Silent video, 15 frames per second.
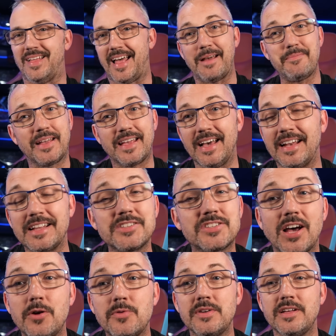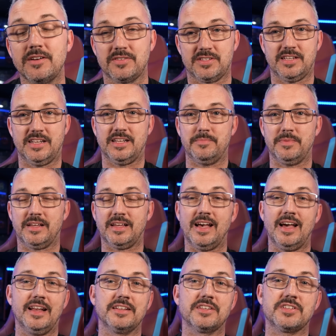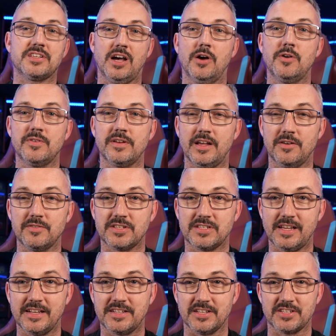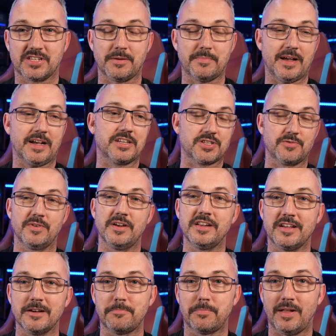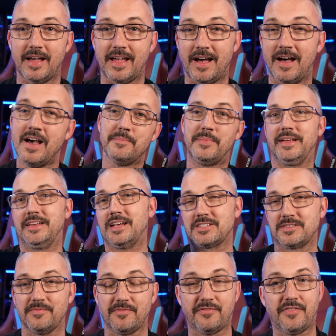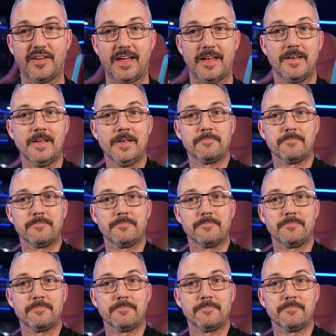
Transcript: And Michail Antonio said it. Michail Antonio said that Scamacca's a really good player, but he doesn't fit